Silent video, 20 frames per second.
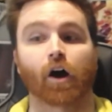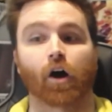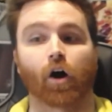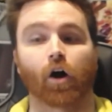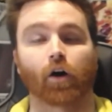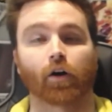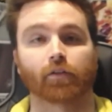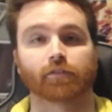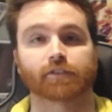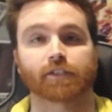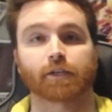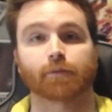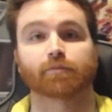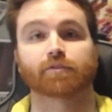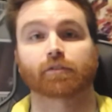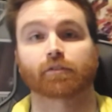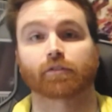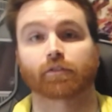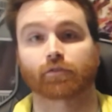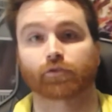are
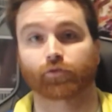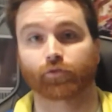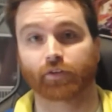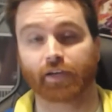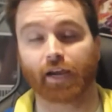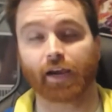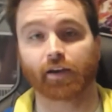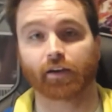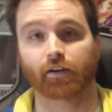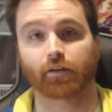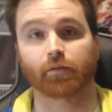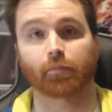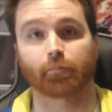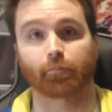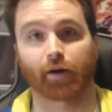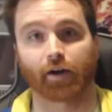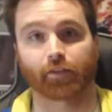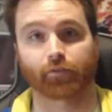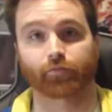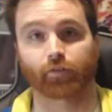teams created
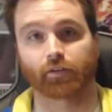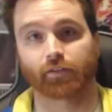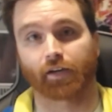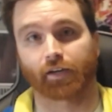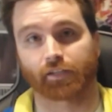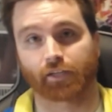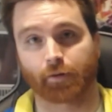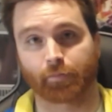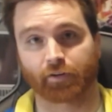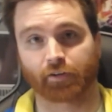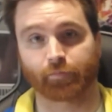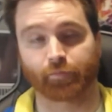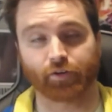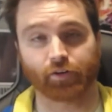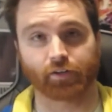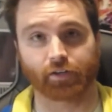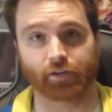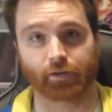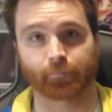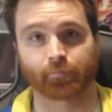by the Frontline Gaming
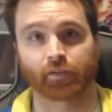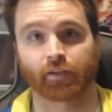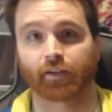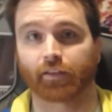Community.